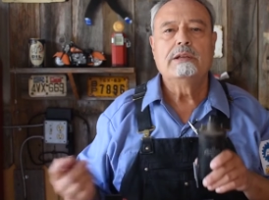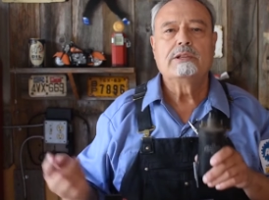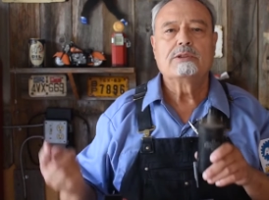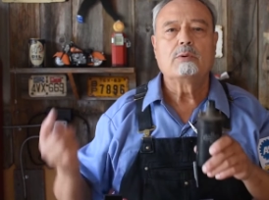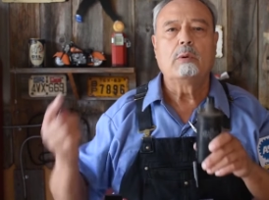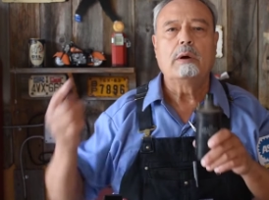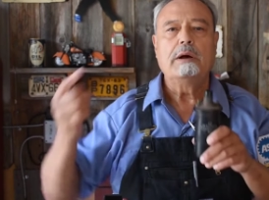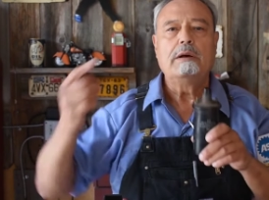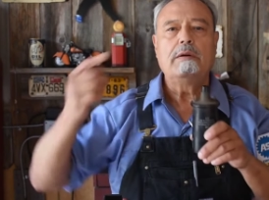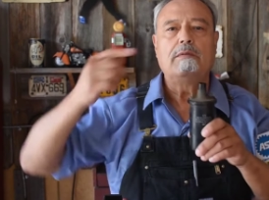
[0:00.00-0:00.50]

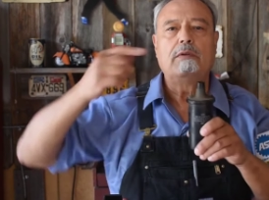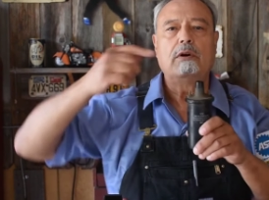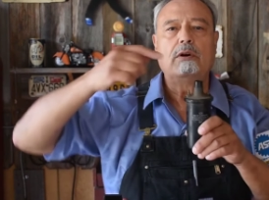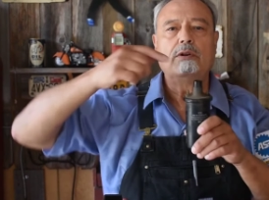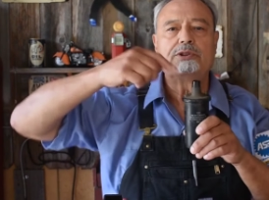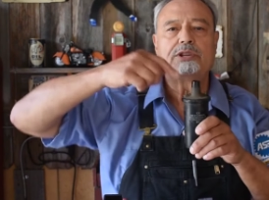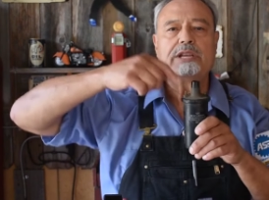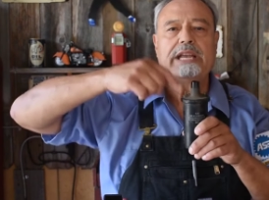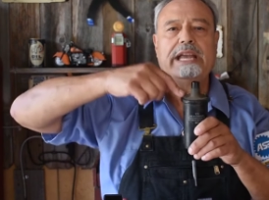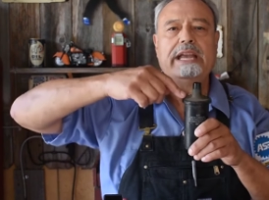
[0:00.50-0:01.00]
12
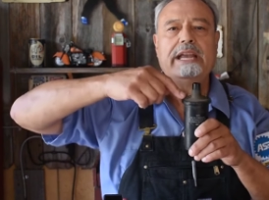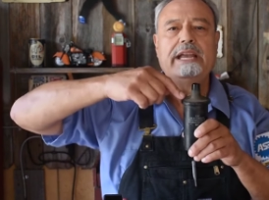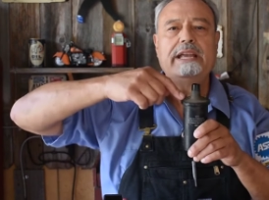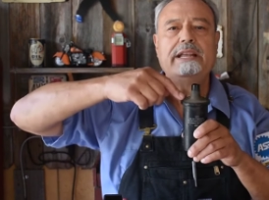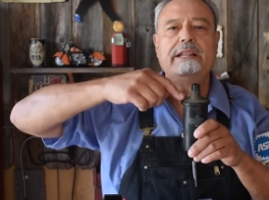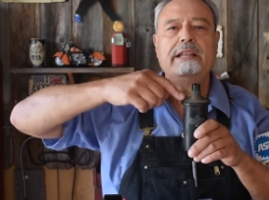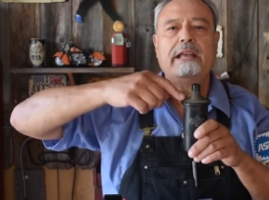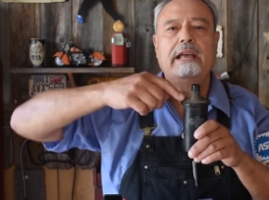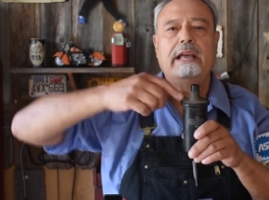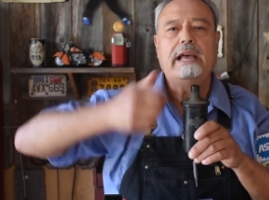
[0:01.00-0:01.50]
volts
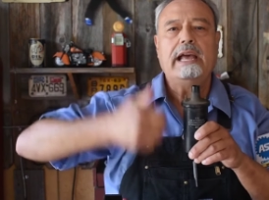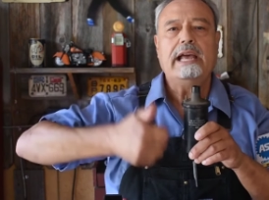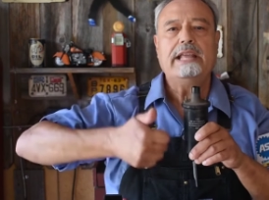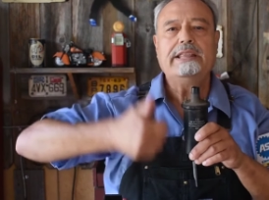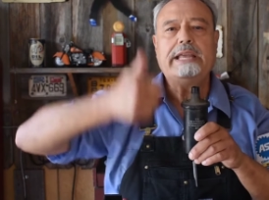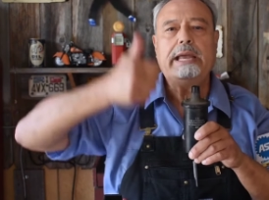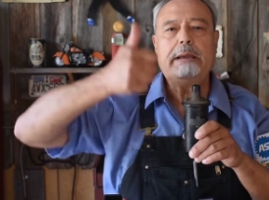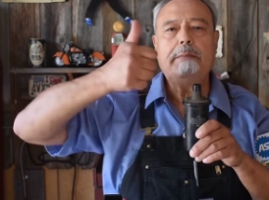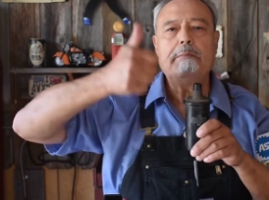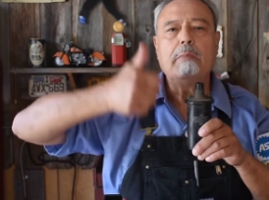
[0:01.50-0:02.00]
in,
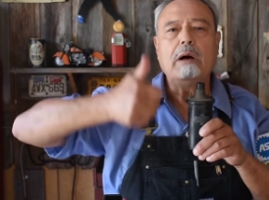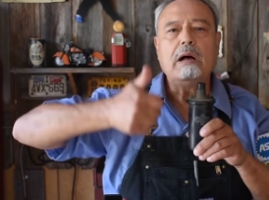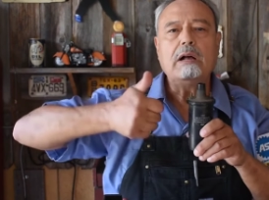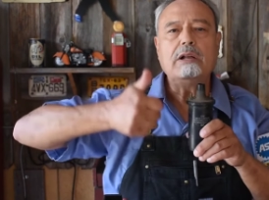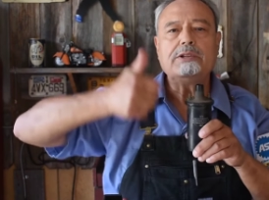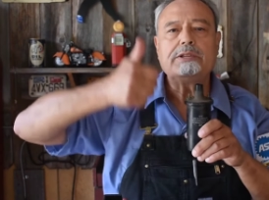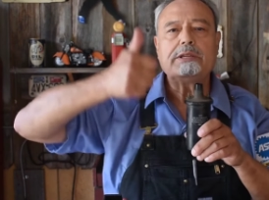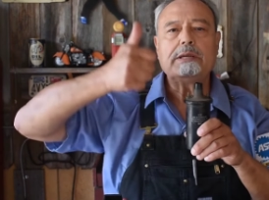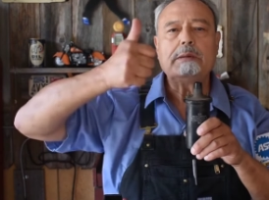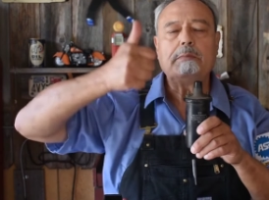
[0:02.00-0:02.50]
and they
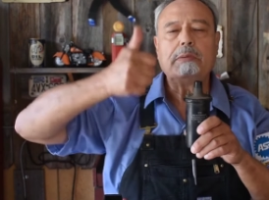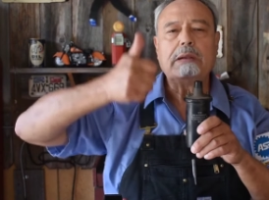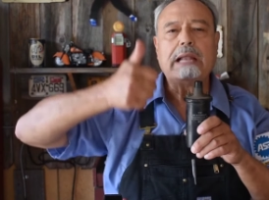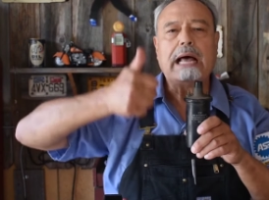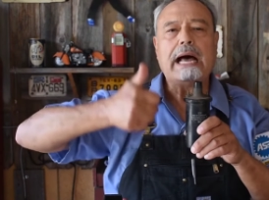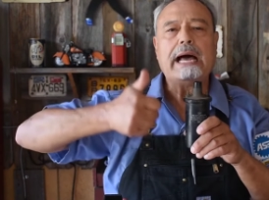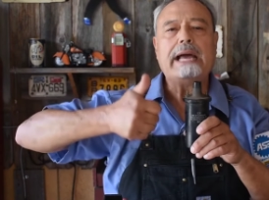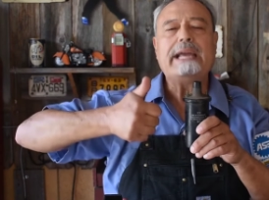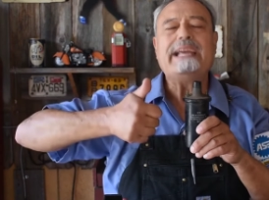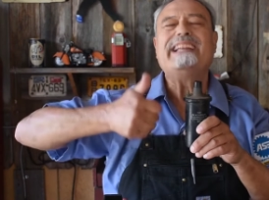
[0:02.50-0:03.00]

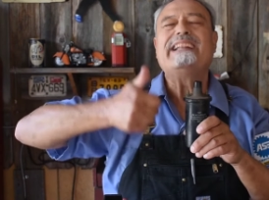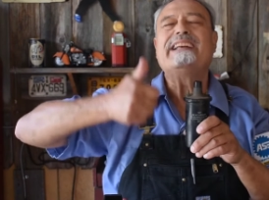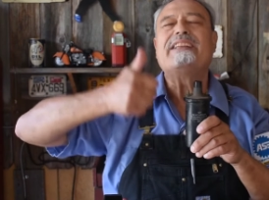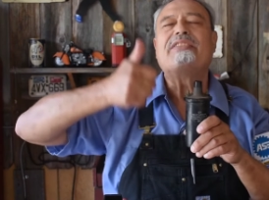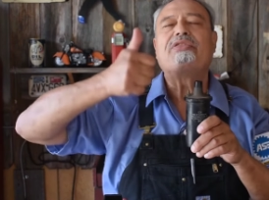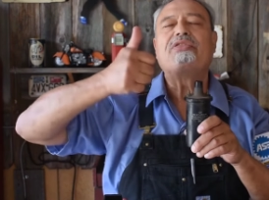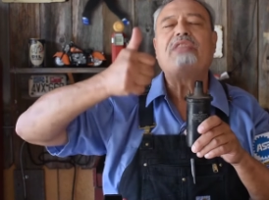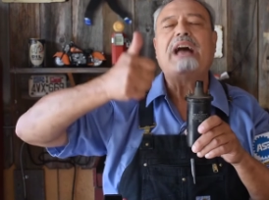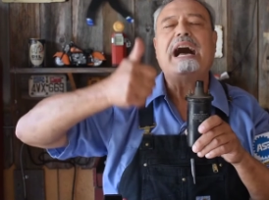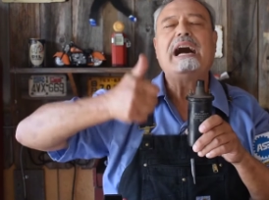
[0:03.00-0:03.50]
multiply it
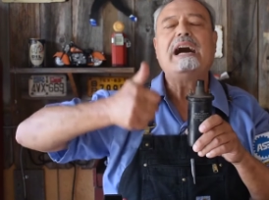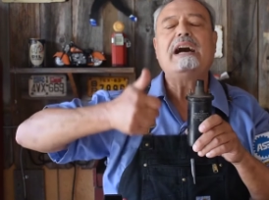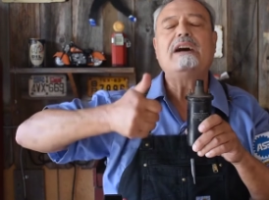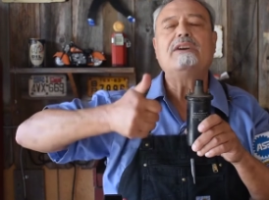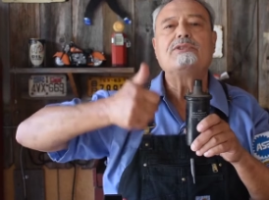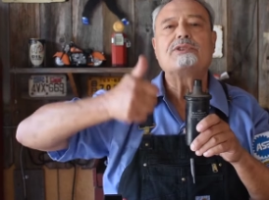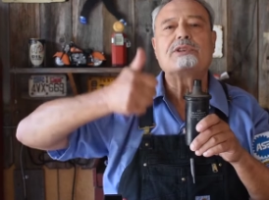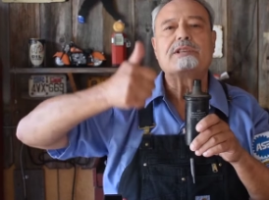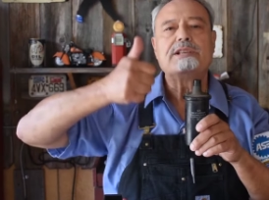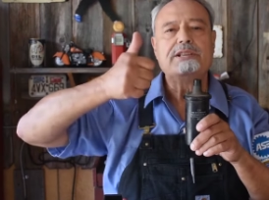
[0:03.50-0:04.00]

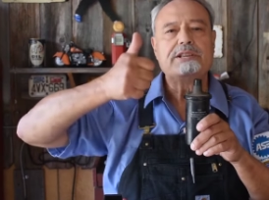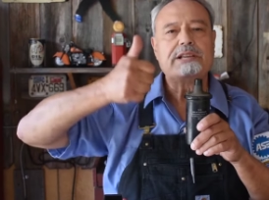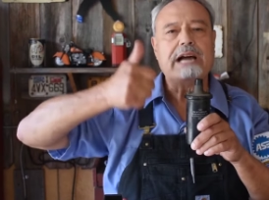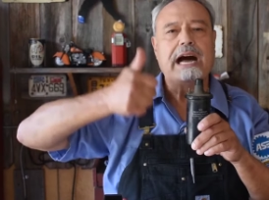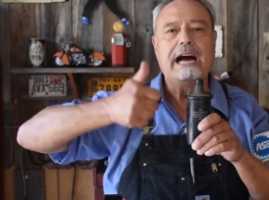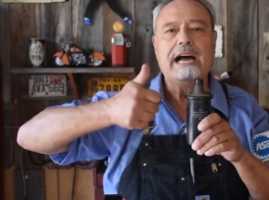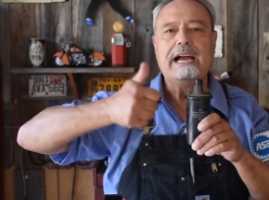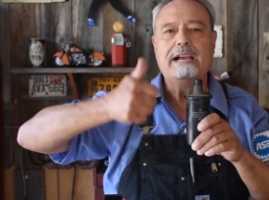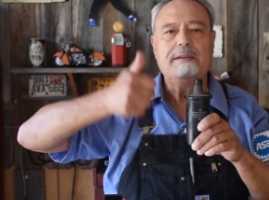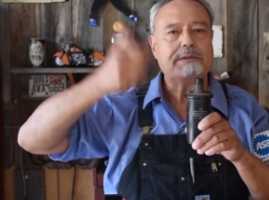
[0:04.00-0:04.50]
1,000
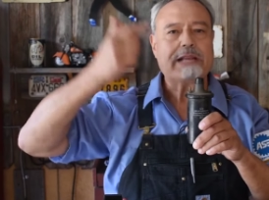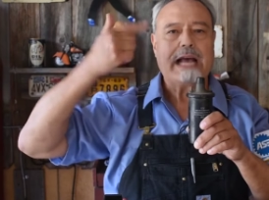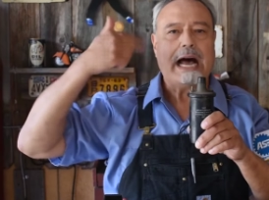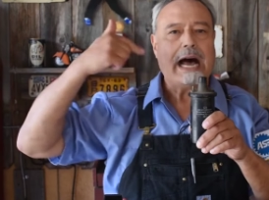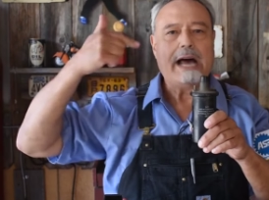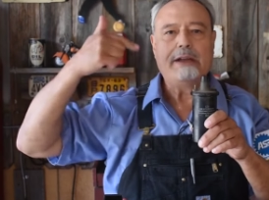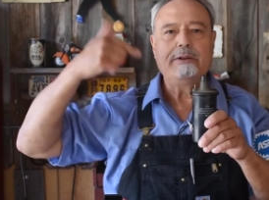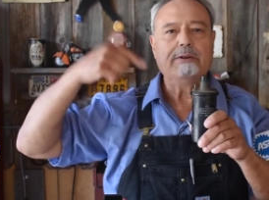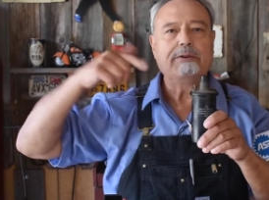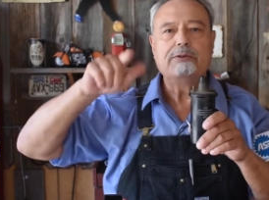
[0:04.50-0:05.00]
times.
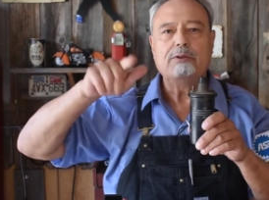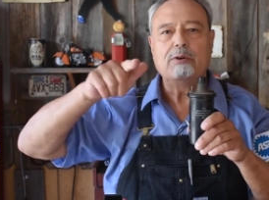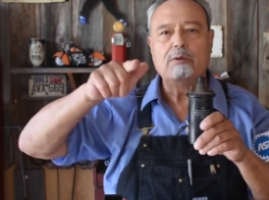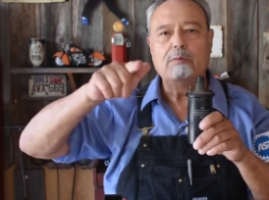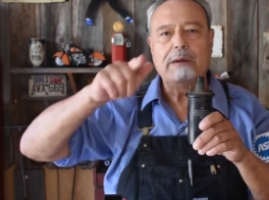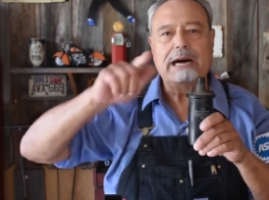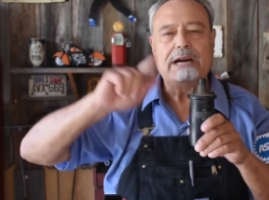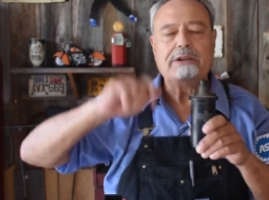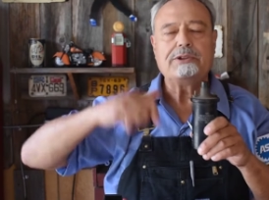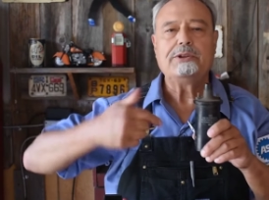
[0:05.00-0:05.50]
I don't know
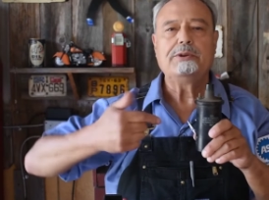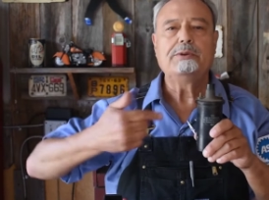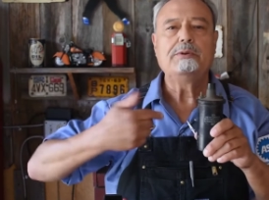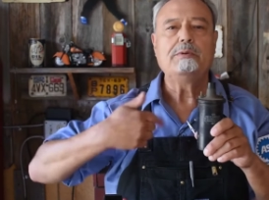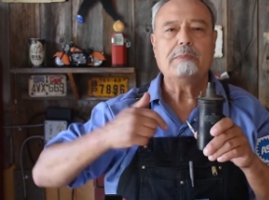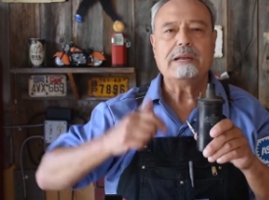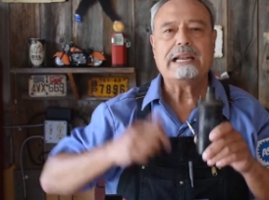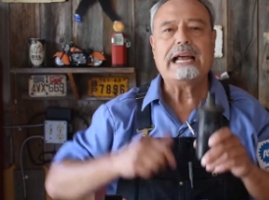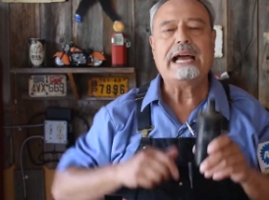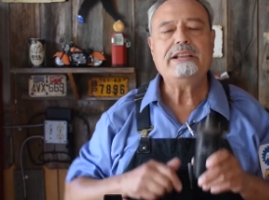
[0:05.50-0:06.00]
about you,
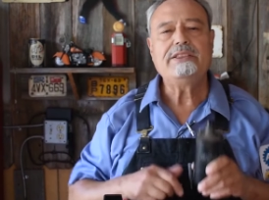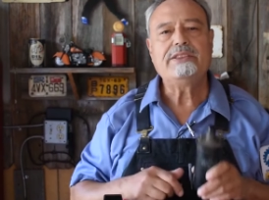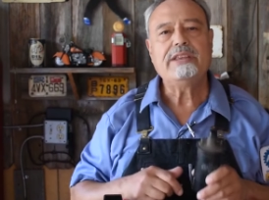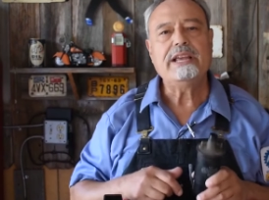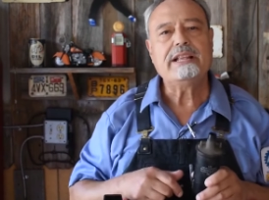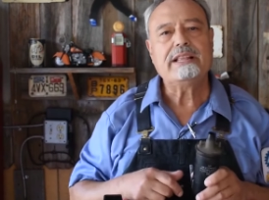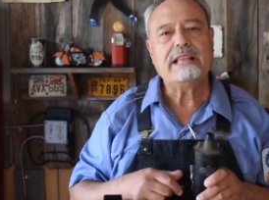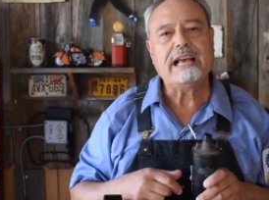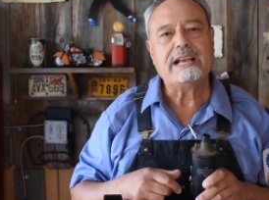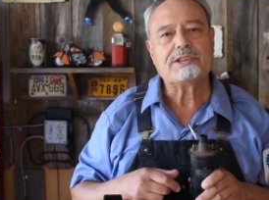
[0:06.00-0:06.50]
but I
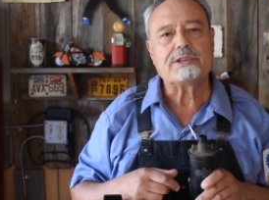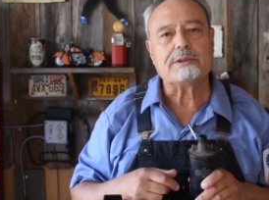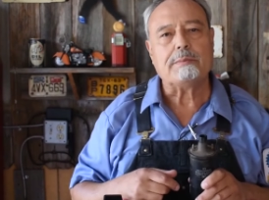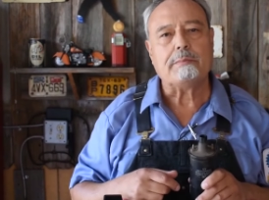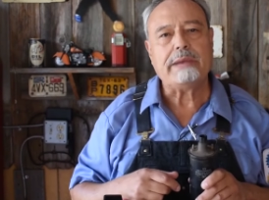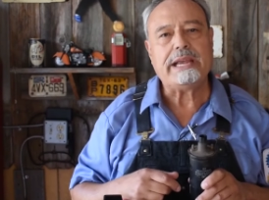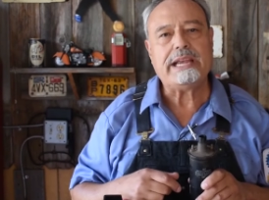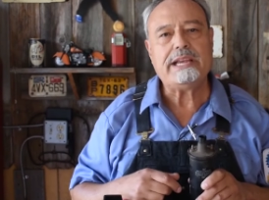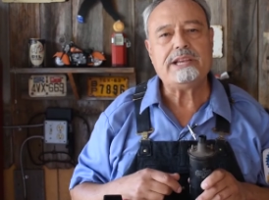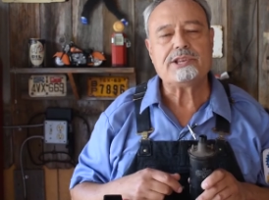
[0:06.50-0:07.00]
think that's
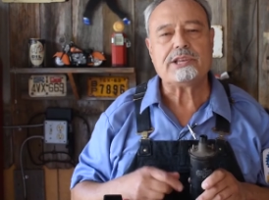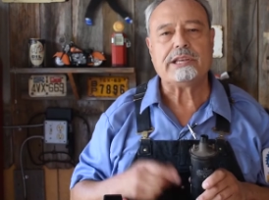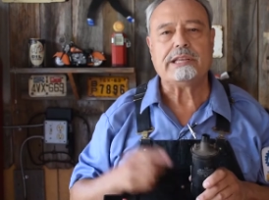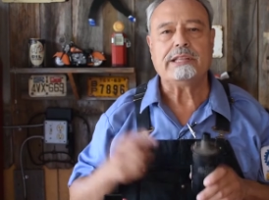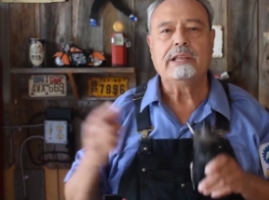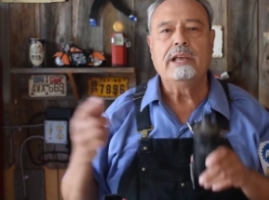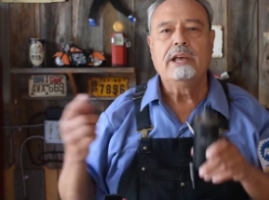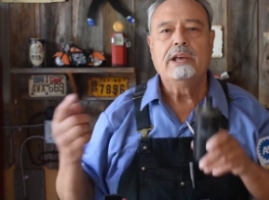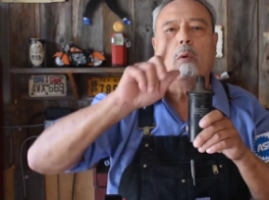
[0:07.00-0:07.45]
amazing.